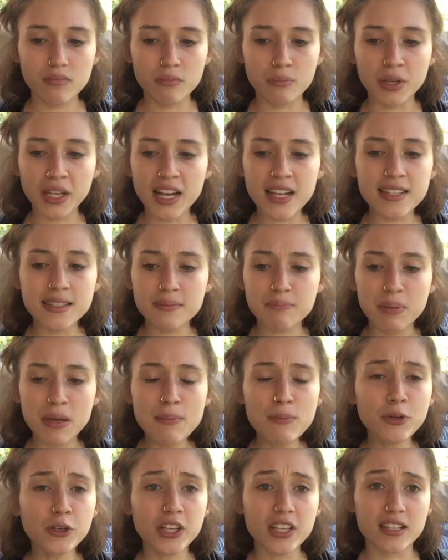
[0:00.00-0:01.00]
Because
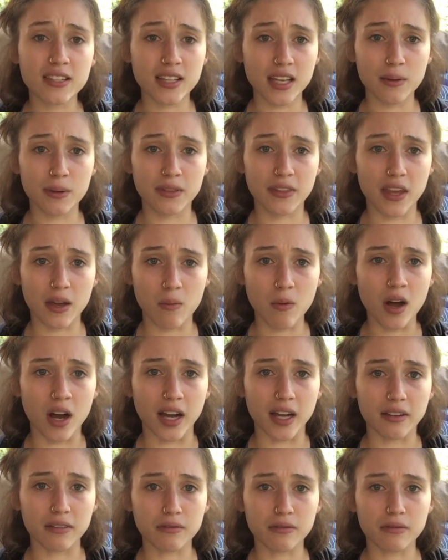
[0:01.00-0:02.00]
people can say what they
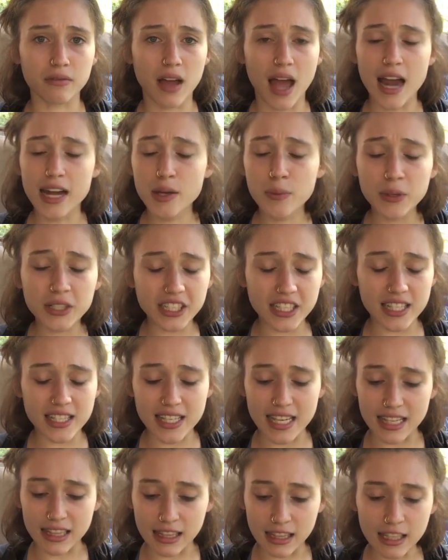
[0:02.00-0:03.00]
want. Anyone can
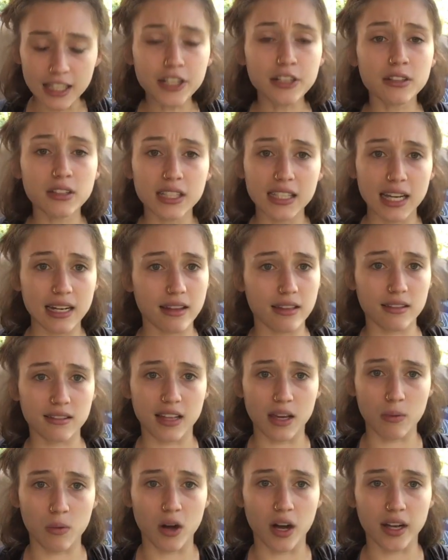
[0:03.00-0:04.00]
say literally anything
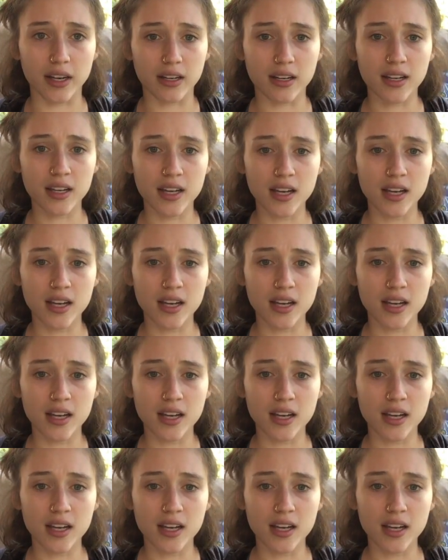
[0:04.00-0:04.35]
they want.